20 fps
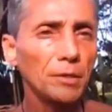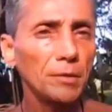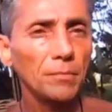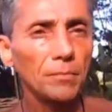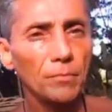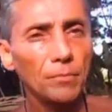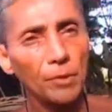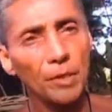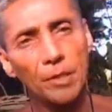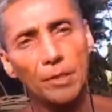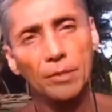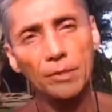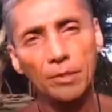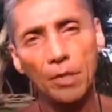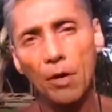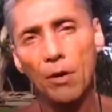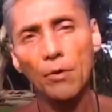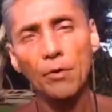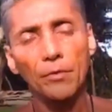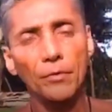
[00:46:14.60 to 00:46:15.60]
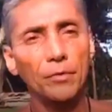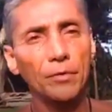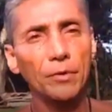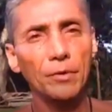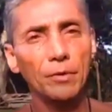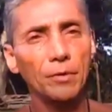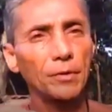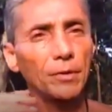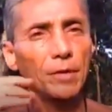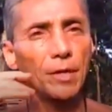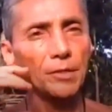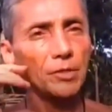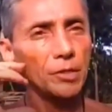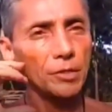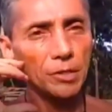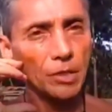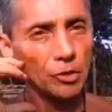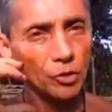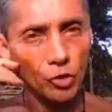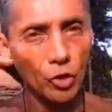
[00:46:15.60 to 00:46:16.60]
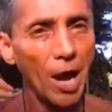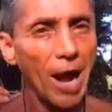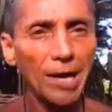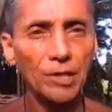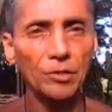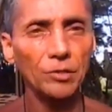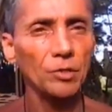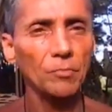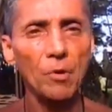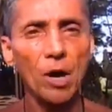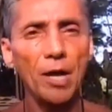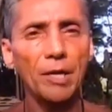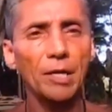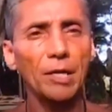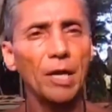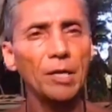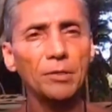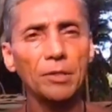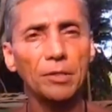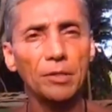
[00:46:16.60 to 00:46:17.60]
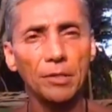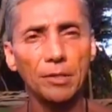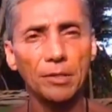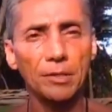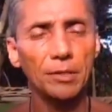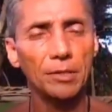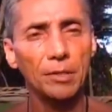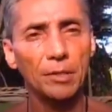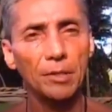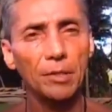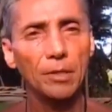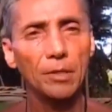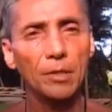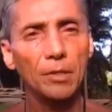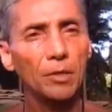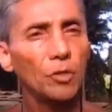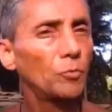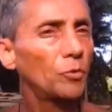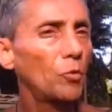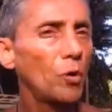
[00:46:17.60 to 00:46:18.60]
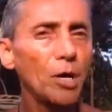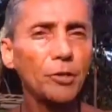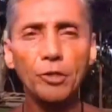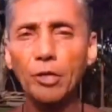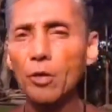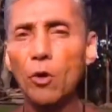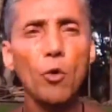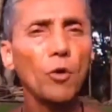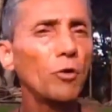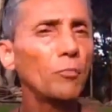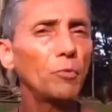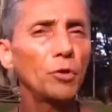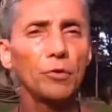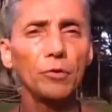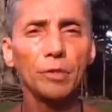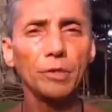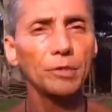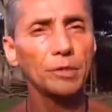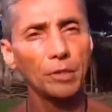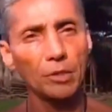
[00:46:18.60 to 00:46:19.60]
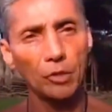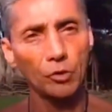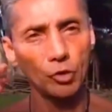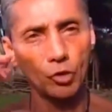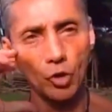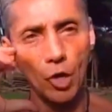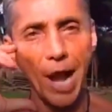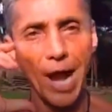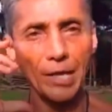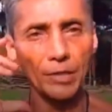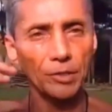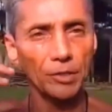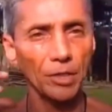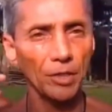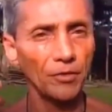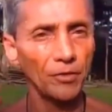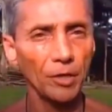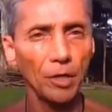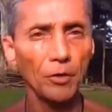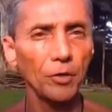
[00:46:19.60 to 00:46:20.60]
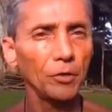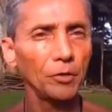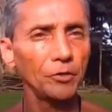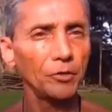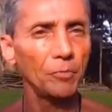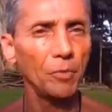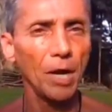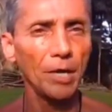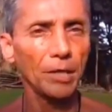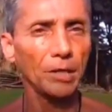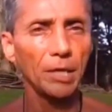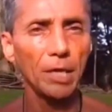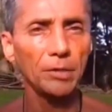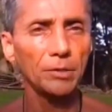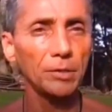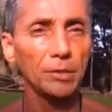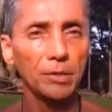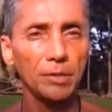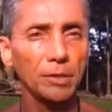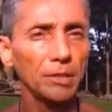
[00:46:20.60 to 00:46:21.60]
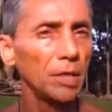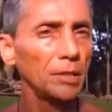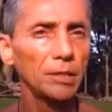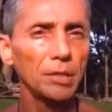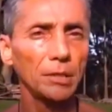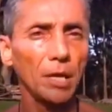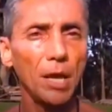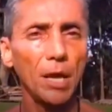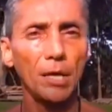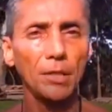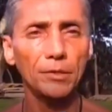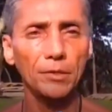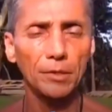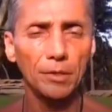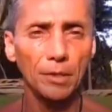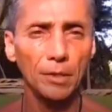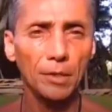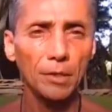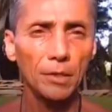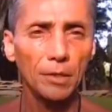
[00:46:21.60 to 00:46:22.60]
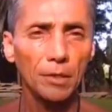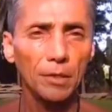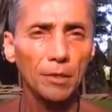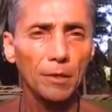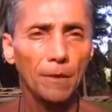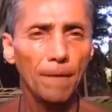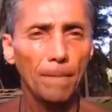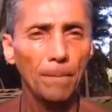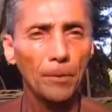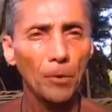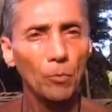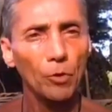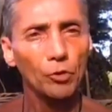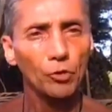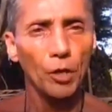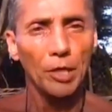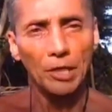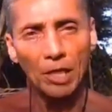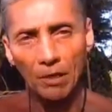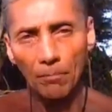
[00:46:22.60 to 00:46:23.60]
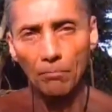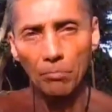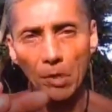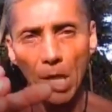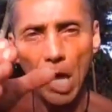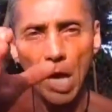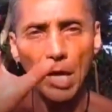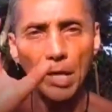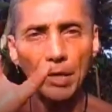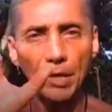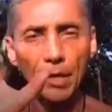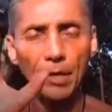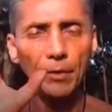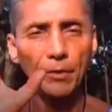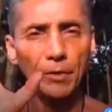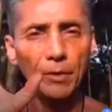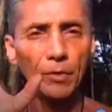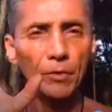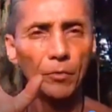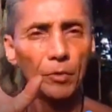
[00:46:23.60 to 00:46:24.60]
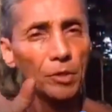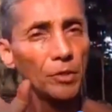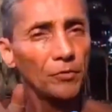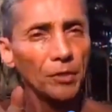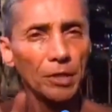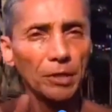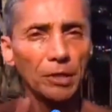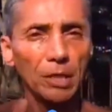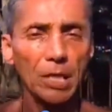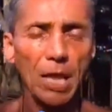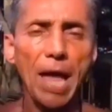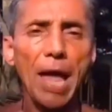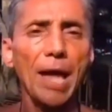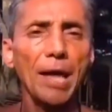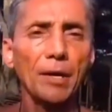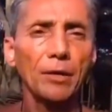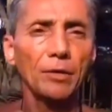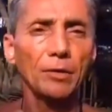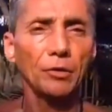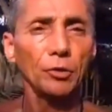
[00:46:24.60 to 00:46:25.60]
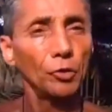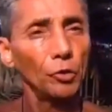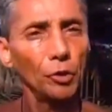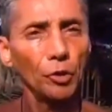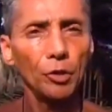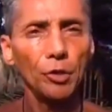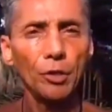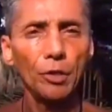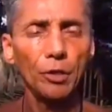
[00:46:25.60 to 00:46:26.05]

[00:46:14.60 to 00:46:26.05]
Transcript: Please don't. That just attracts demonic entities. No more watching horror movies. It attracts ethereal demonic entities. Yes, it does. No more drinking blood. What do you think's in that? Good?